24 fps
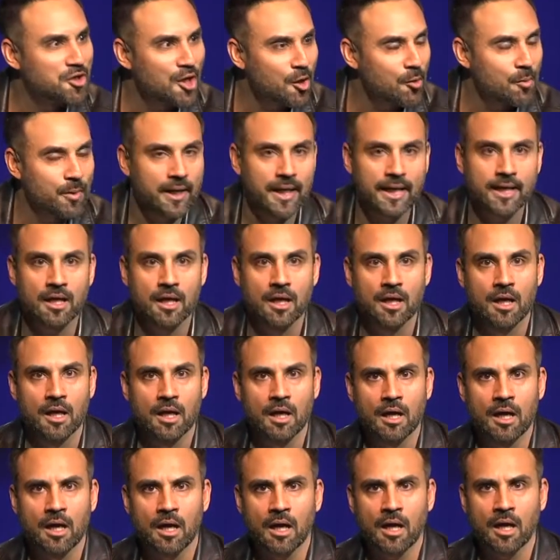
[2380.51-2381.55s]
We're like,
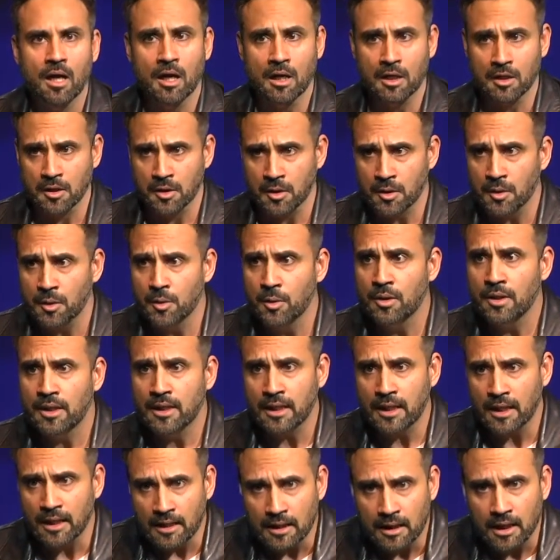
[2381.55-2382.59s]
are you
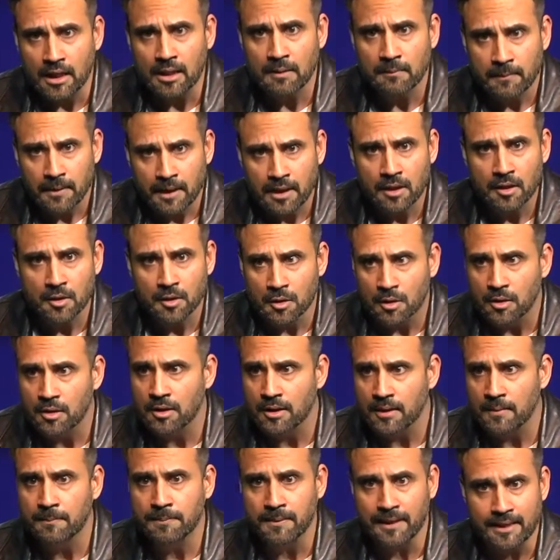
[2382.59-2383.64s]
kidding me? You're going to
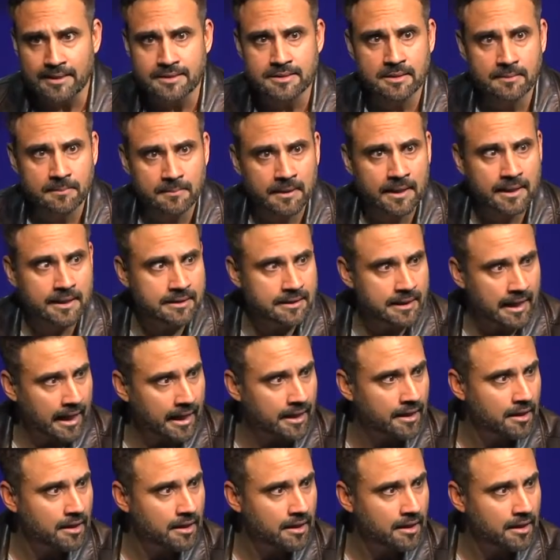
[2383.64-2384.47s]
bless them like that?